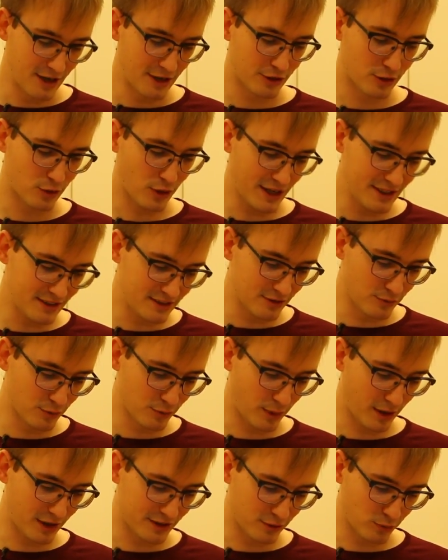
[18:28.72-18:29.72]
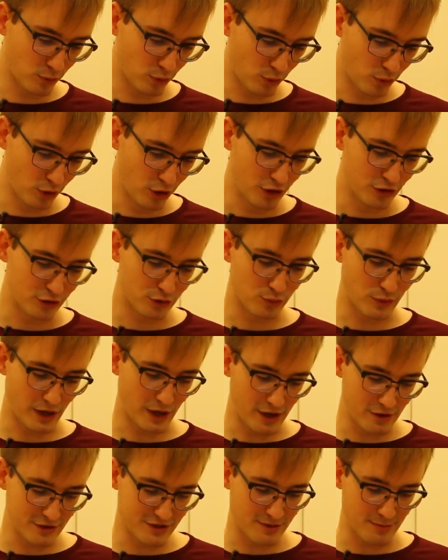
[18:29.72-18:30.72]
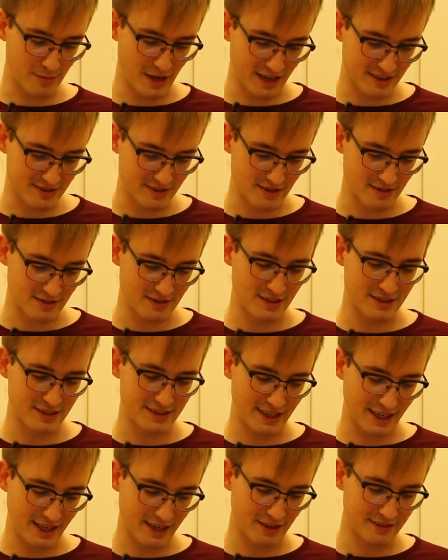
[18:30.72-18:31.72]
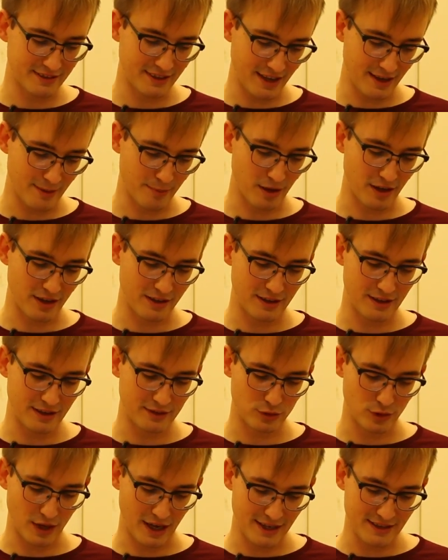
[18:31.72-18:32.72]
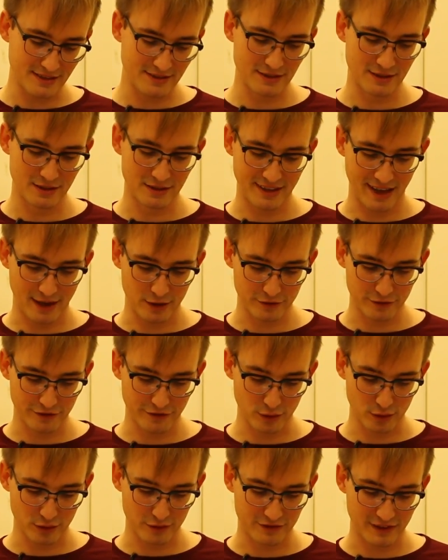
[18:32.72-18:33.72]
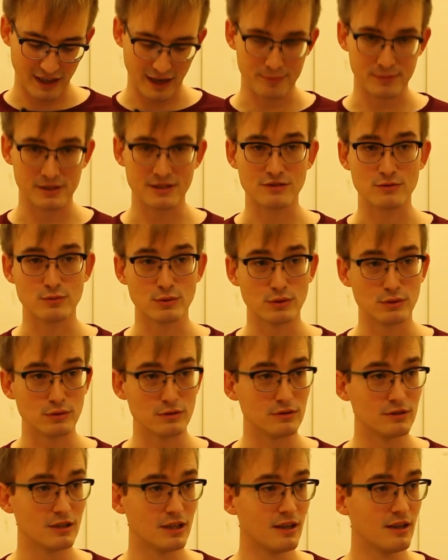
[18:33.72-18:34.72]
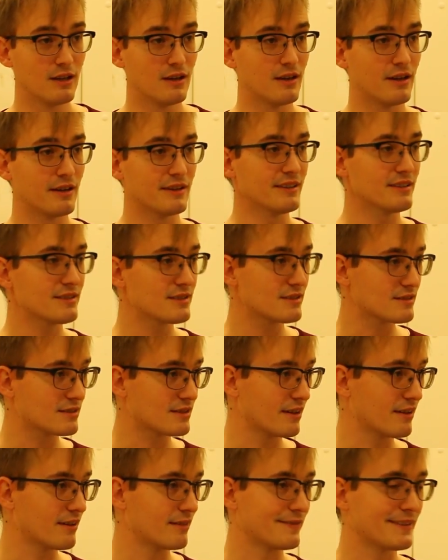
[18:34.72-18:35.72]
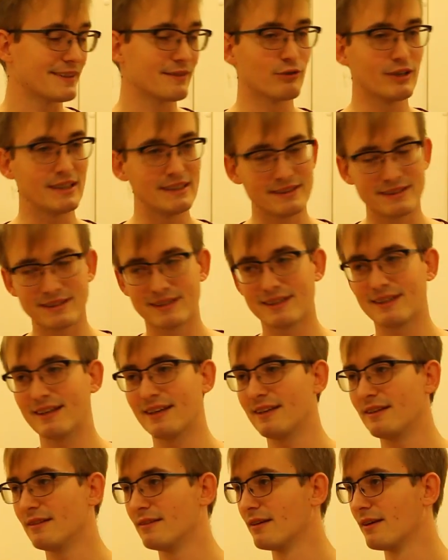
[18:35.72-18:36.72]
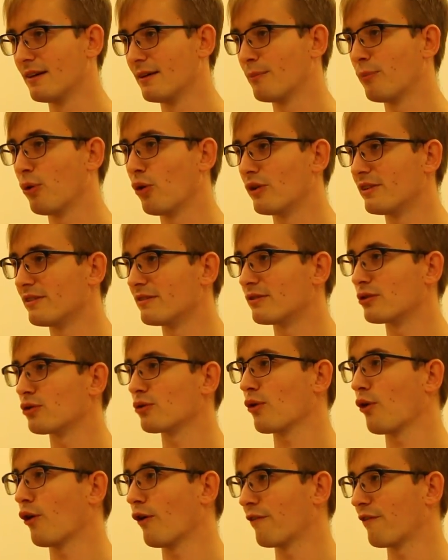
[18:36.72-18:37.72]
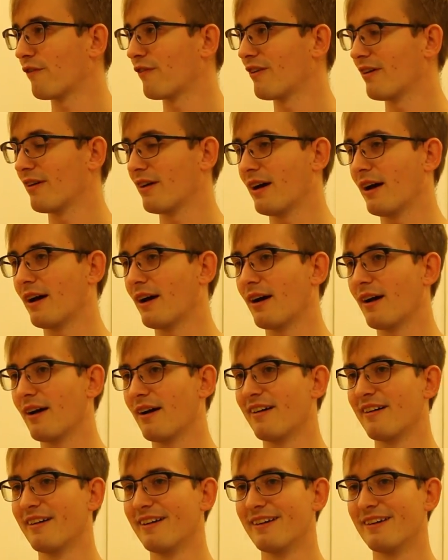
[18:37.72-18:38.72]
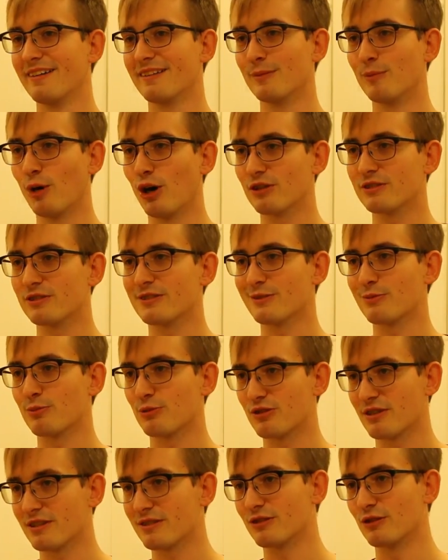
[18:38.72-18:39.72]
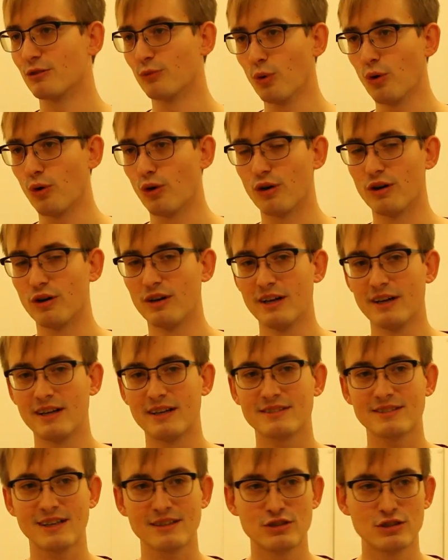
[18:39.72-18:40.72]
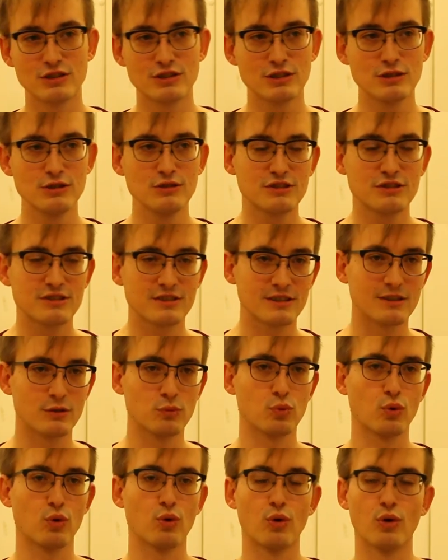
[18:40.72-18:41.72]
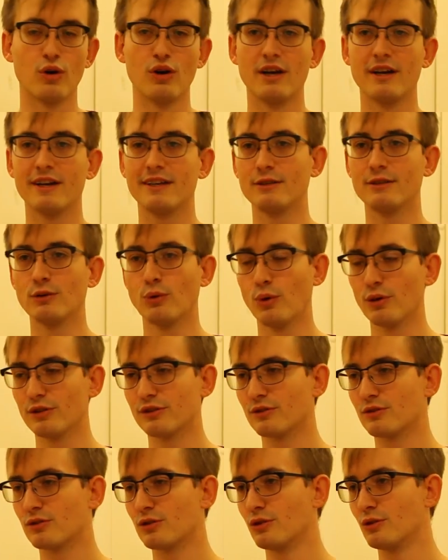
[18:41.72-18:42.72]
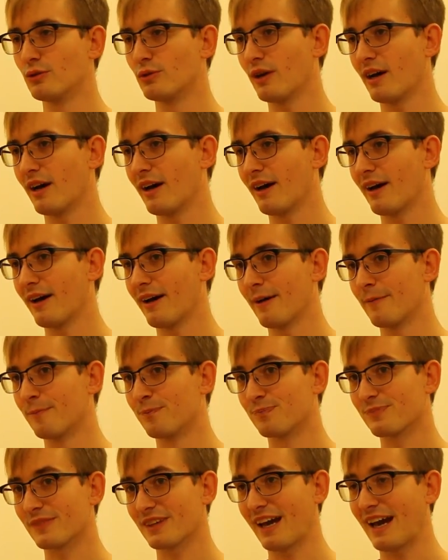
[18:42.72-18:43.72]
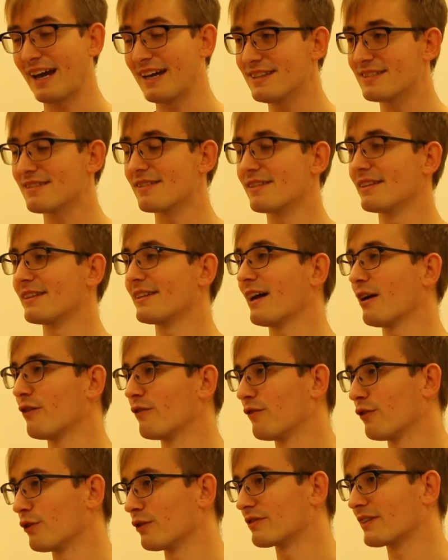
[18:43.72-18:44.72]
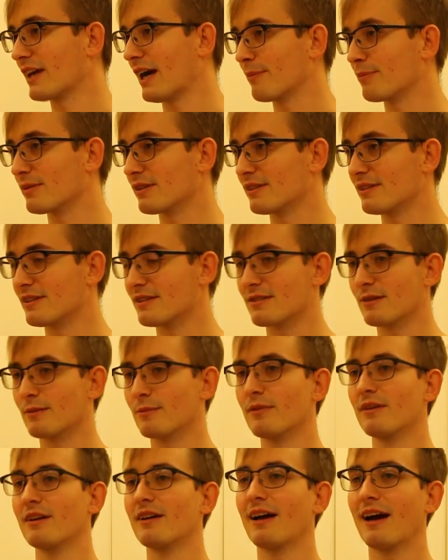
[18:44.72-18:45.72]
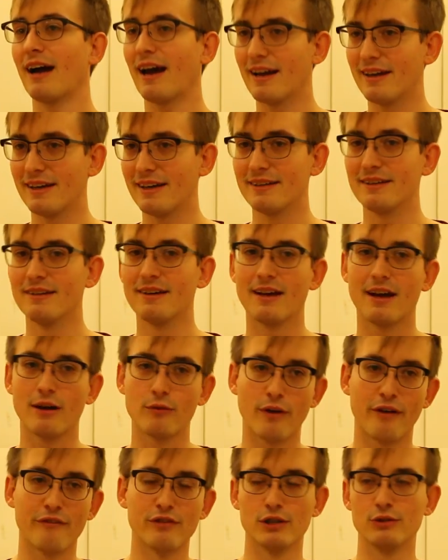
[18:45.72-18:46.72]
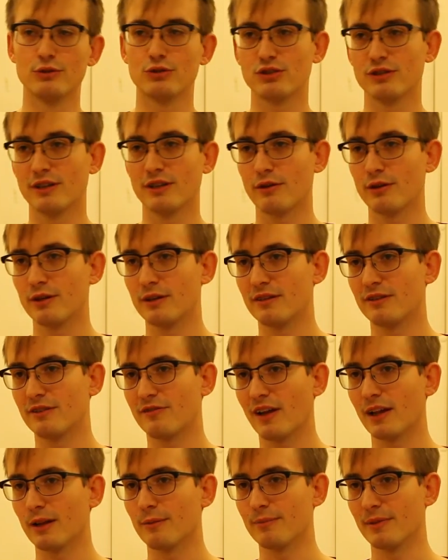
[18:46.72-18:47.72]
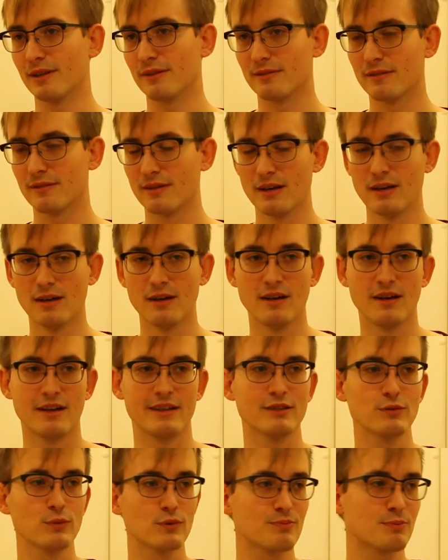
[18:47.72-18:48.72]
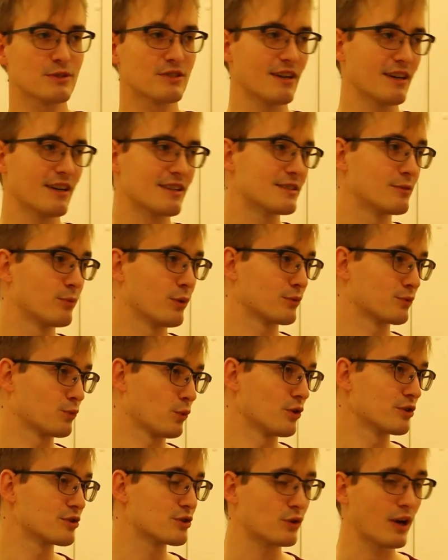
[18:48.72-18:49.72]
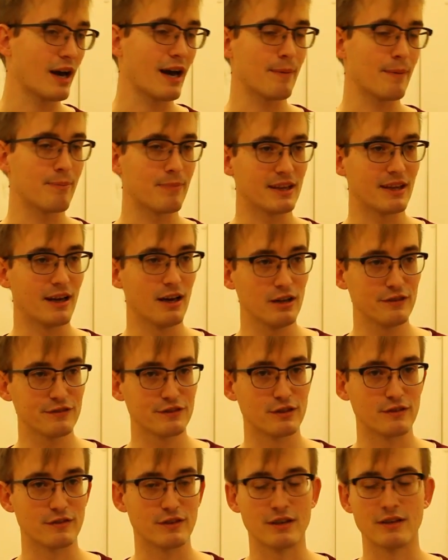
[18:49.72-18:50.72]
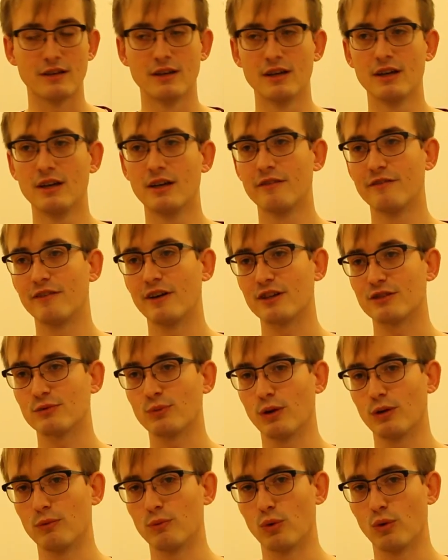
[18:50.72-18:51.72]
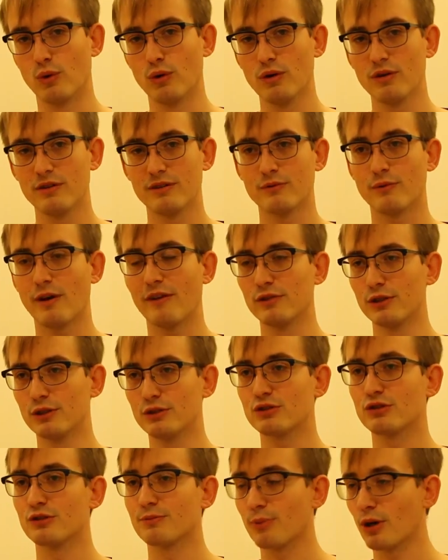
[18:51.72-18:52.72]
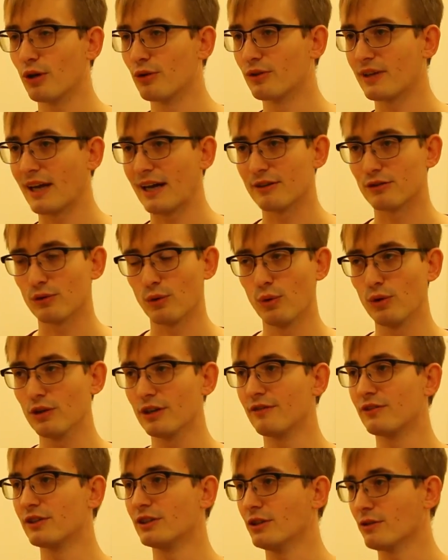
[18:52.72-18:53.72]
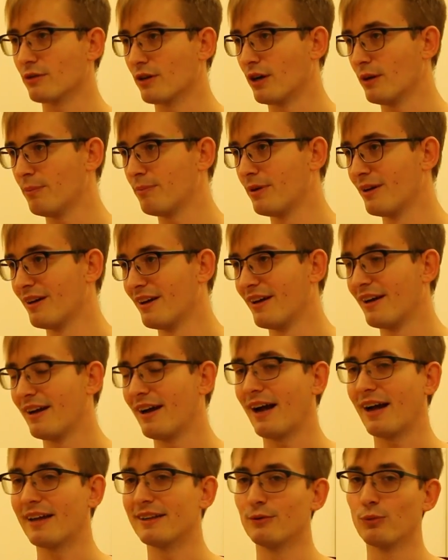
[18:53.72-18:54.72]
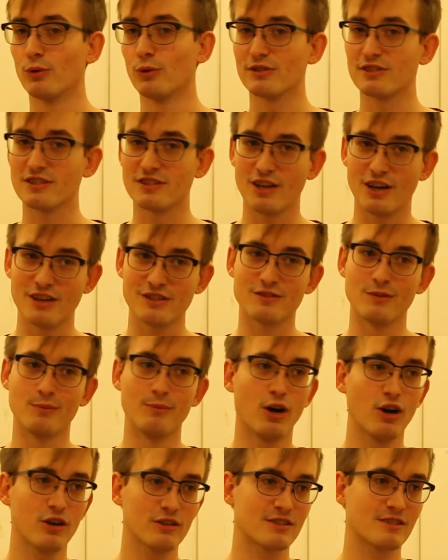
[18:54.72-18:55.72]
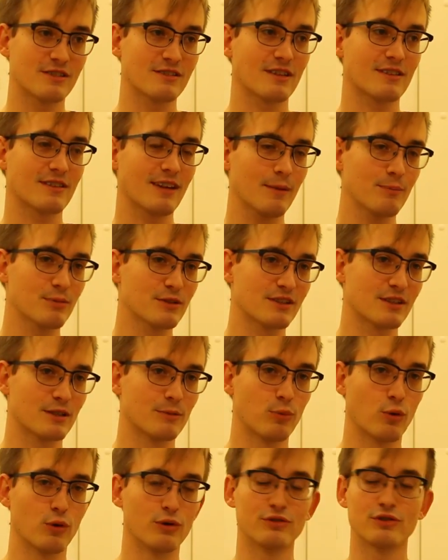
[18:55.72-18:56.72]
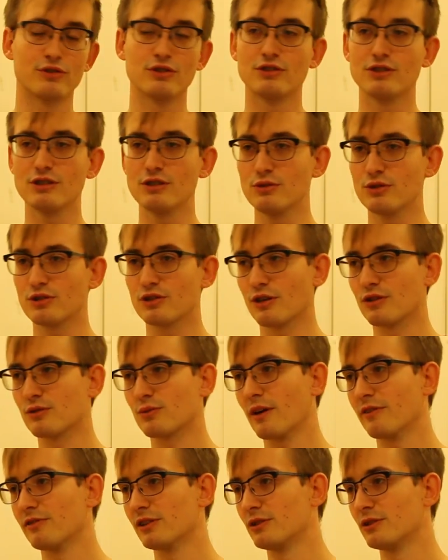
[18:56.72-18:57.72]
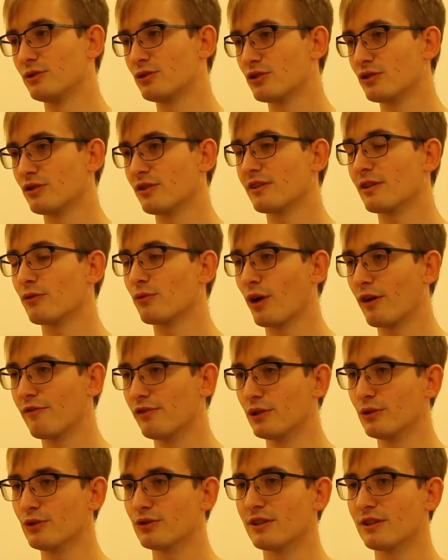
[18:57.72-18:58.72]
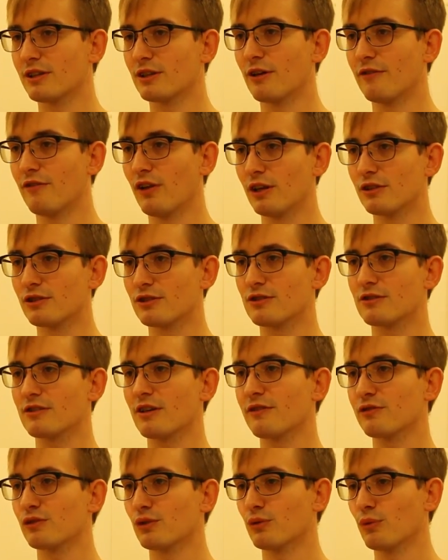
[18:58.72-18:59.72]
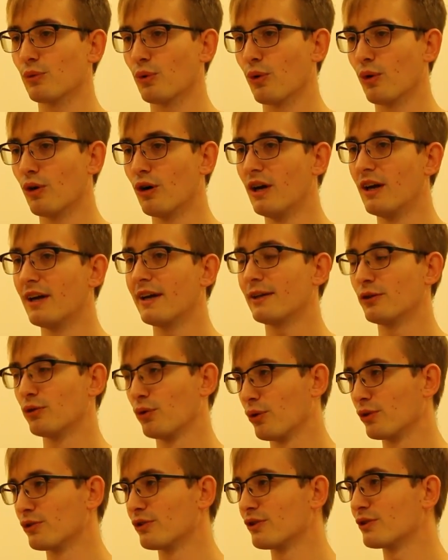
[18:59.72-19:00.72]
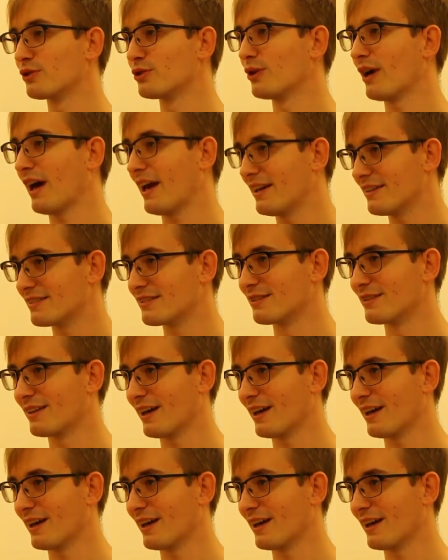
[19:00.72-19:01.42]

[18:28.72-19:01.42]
created by the war to rouse the masses and thereby to hasten the downfall of capitalist rule. And this is the key point of the Marxist position of war. It's actually using the war in order to hasten the downfall of capitalism, i.e. a revolutionary development. And this was precisely what was to happen after the First World War. Revolutions broke out all over Europe, and it was the task of Marxists at that particular point to use those revolutionary convulsions after the war in order to hasten